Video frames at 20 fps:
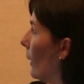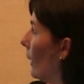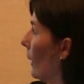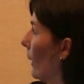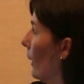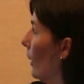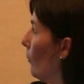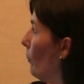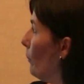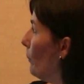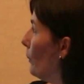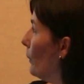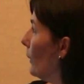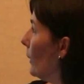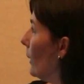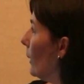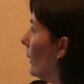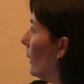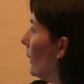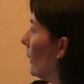Up
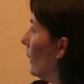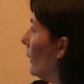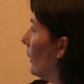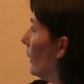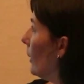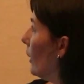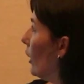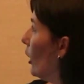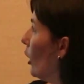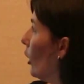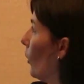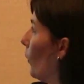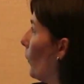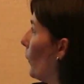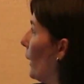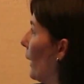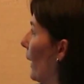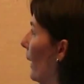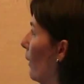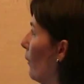here,
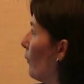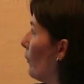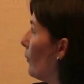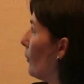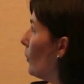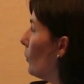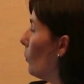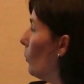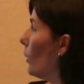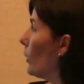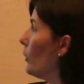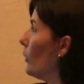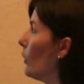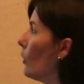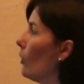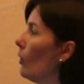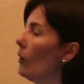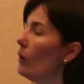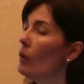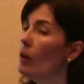we have what we
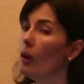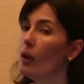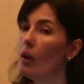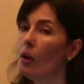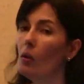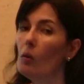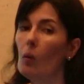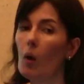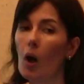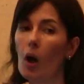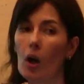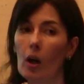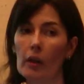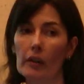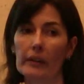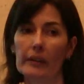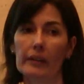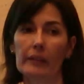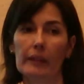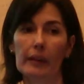call
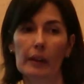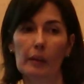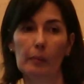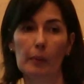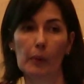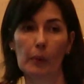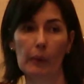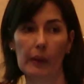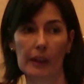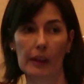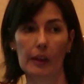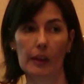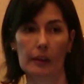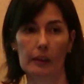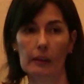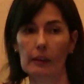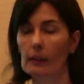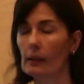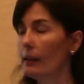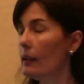low-order
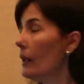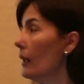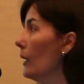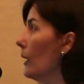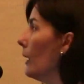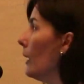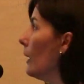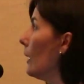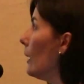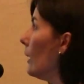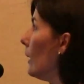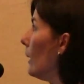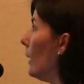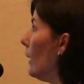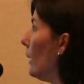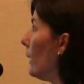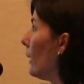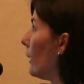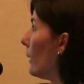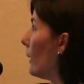aberrations.
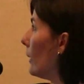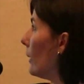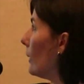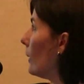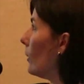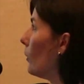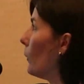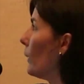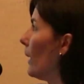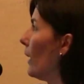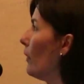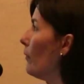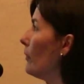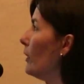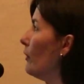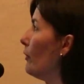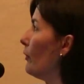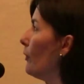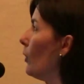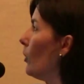Here, we have
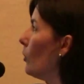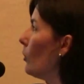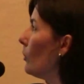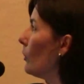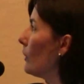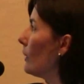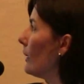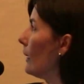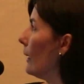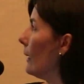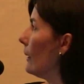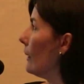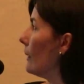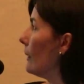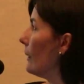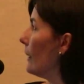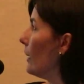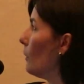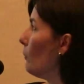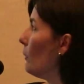defocus and
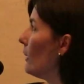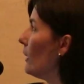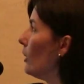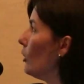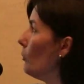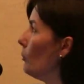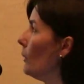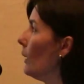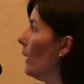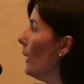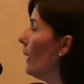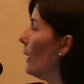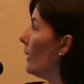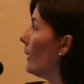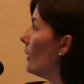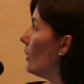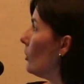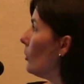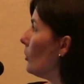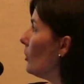astigmatism.
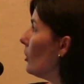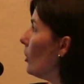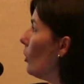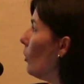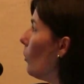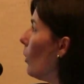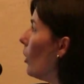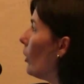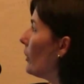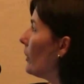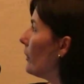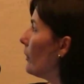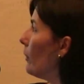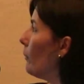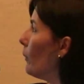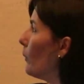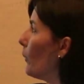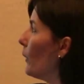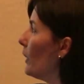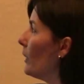Those low-order
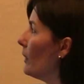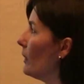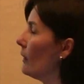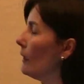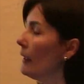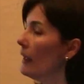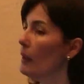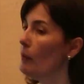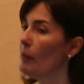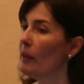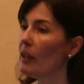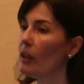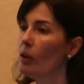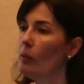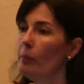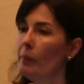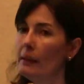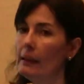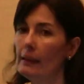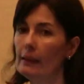aberrations can be
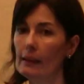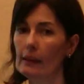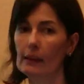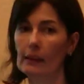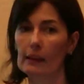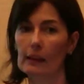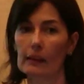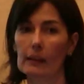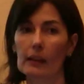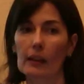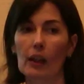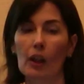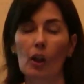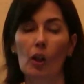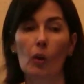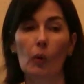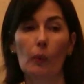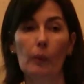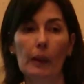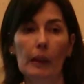compensated
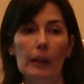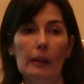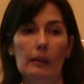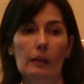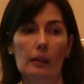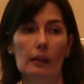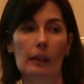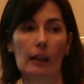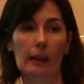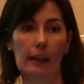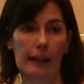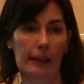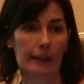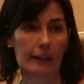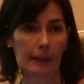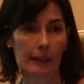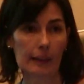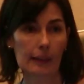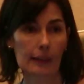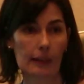with
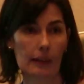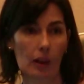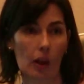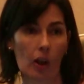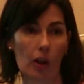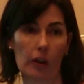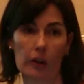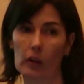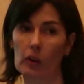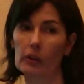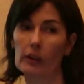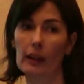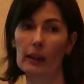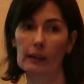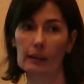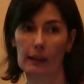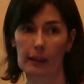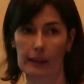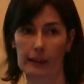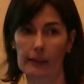glasses or
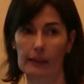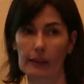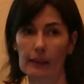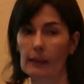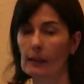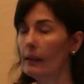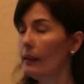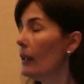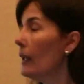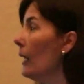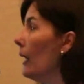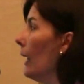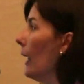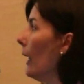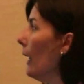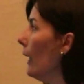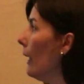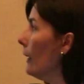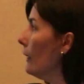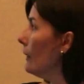contact lenses,
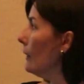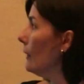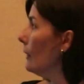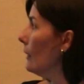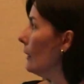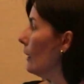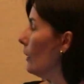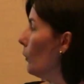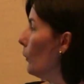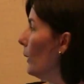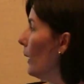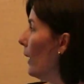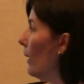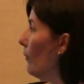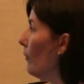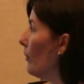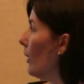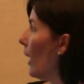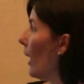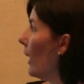and we
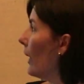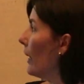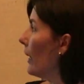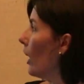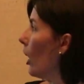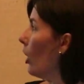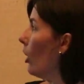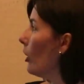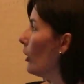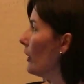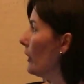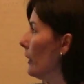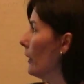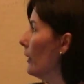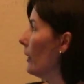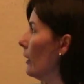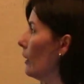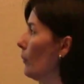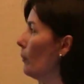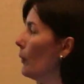have high-order
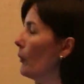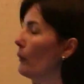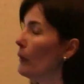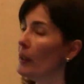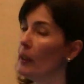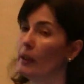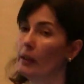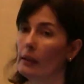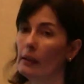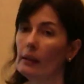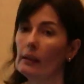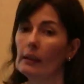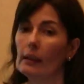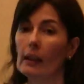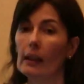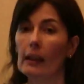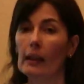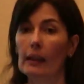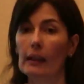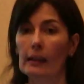aberrations
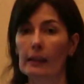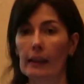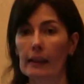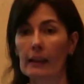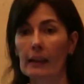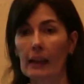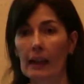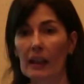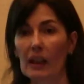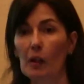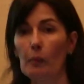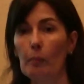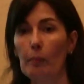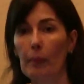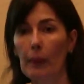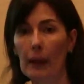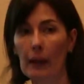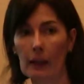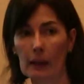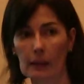that can
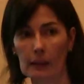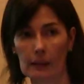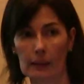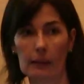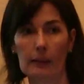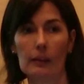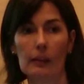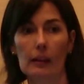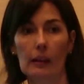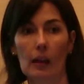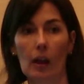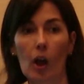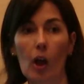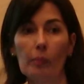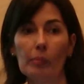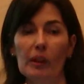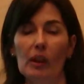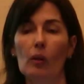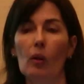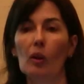impact the
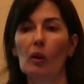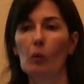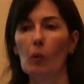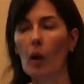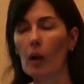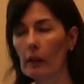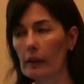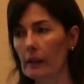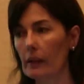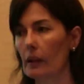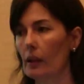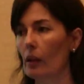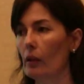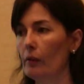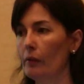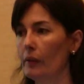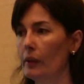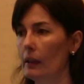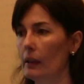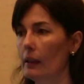optical quality
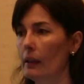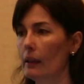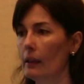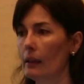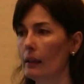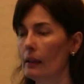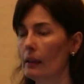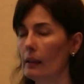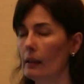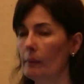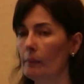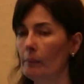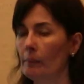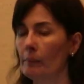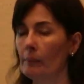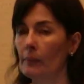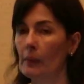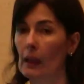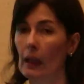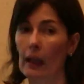of the
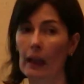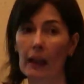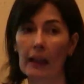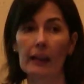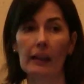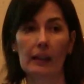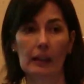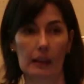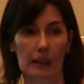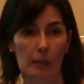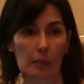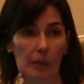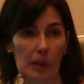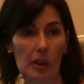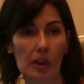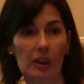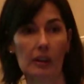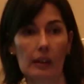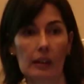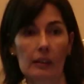eye, the
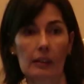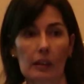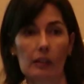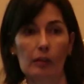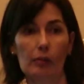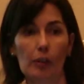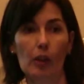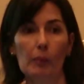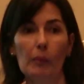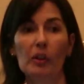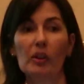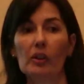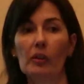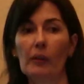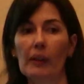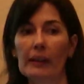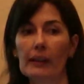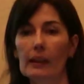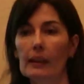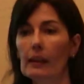image that is formed on the
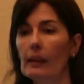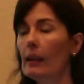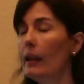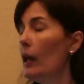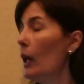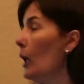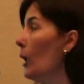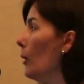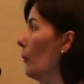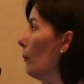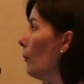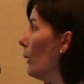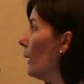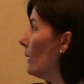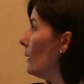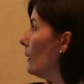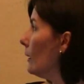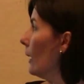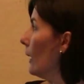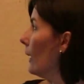retina,
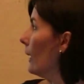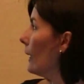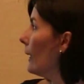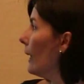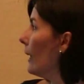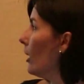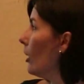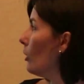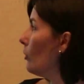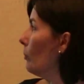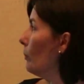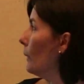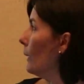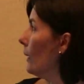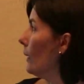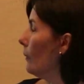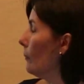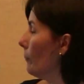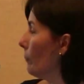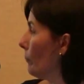but cannot
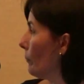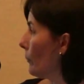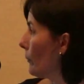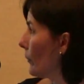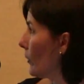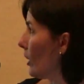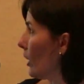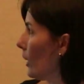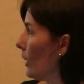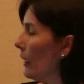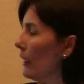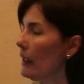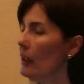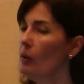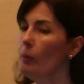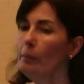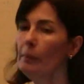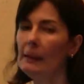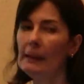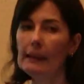be
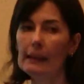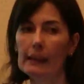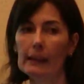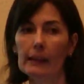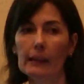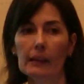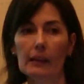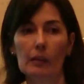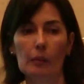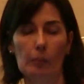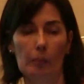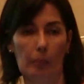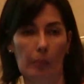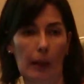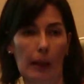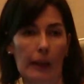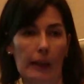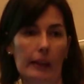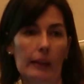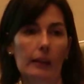compensated
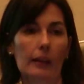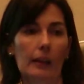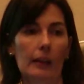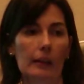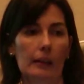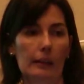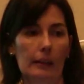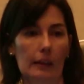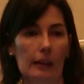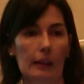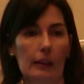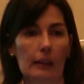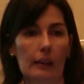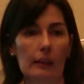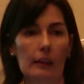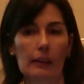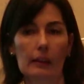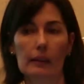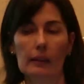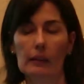by
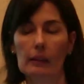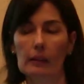the